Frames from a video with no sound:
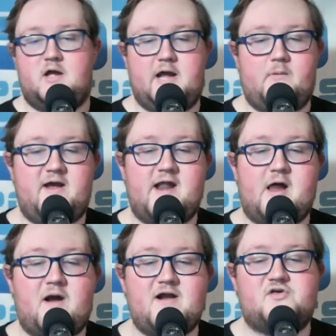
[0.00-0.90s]
and we
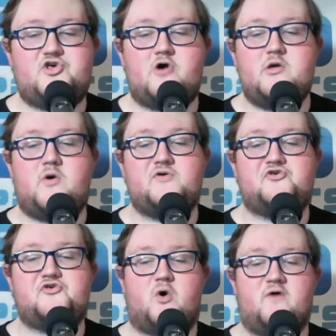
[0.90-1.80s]
cannot wait to show you what's
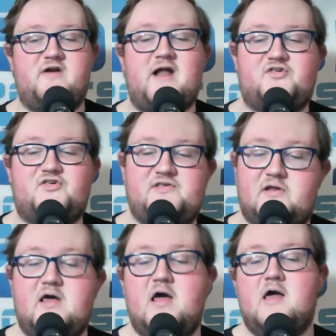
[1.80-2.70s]
in store for next
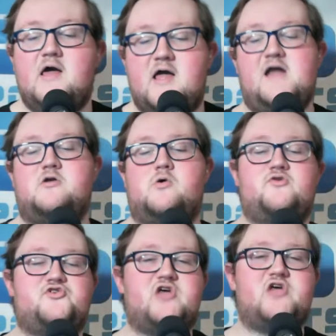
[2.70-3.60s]
season and during
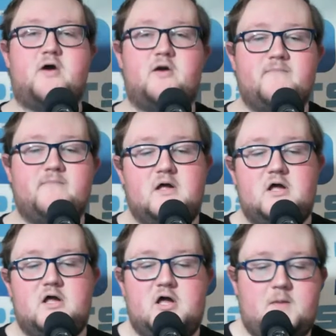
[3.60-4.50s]
the summer.
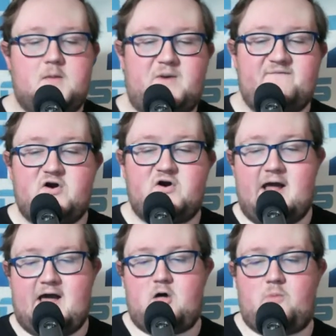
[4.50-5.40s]
But for
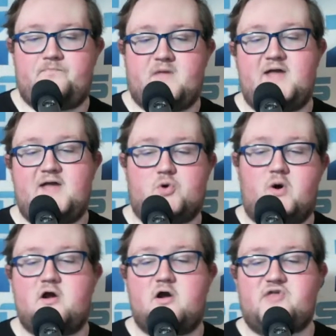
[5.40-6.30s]
now,
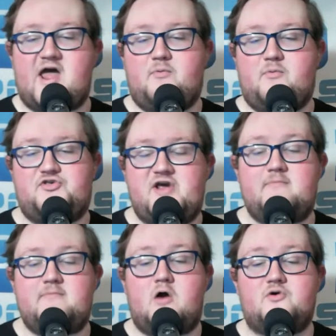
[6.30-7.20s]
enjoy your day. We'll see
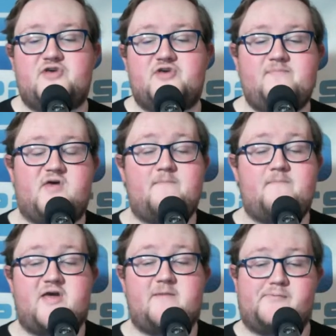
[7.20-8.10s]
you tomorrow, same time,
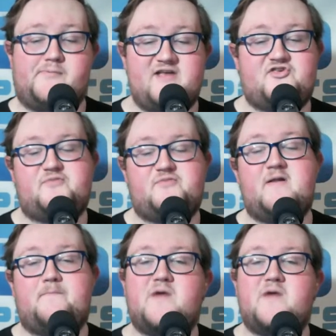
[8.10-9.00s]
same place. This has
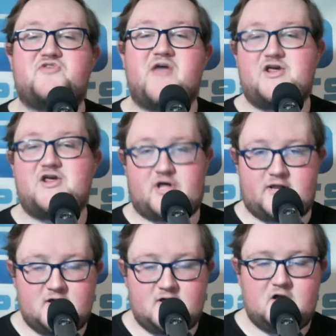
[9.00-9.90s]
been a
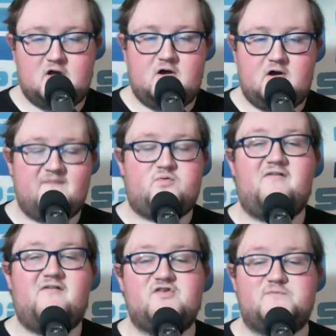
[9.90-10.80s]
presentation of
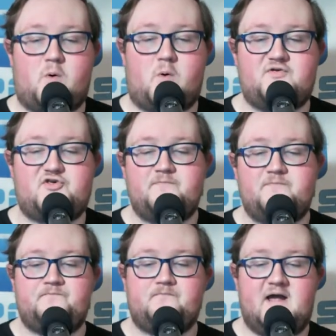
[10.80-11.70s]
12 on Sports
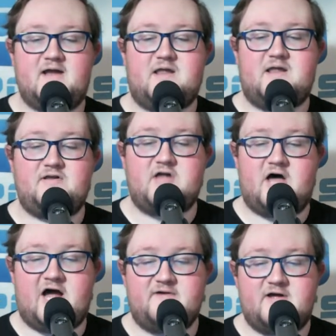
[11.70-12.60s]
and Daily
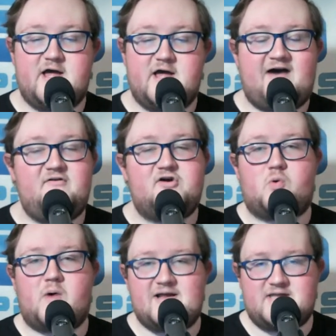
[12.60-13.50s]
Dive. Have a
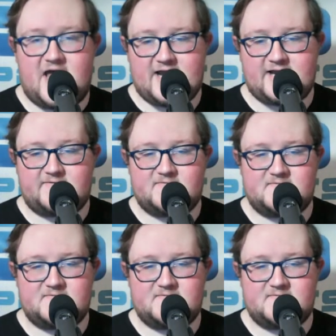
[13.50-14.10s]
great day.